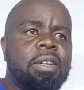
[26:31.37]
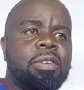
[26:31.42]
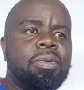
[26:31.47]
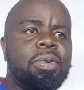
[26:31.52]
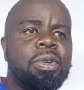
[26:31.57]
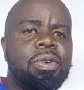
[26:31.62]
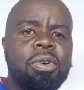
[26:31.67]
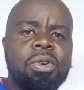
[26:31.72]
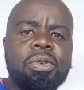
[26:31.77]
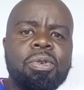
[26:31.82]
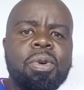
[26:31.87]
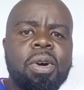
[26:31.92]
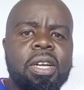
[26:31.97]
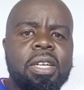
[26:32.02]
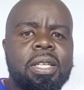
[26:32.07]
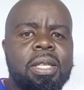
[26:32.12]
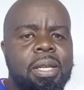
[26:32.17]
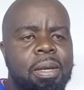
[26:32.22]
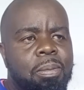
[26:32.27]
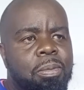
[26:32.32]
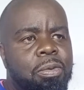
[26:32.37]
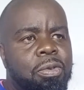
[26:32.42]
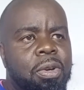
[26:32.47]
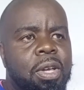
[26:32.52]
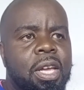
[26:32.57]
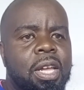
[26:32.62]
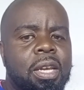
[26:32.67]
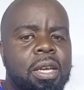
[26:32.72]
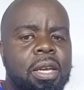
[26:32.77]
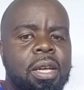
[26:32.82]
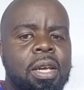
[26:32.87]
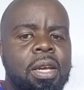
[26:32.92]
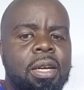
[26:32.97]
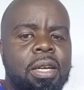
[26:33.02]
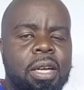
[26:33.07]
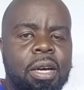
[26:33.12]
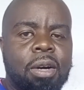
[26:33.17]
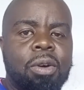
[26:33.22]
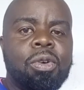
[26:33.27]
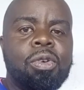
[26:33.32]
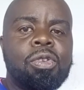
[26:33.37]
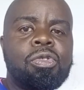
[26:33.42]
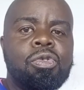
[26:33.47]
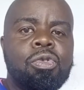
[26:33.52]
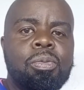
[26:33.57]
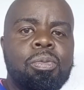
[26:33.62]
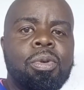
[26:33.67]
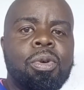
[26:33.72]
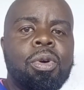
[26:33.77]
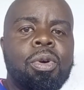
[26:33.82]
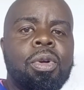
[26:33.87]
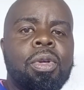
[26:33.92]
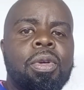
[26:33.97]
We don't want them to get Takotsubo.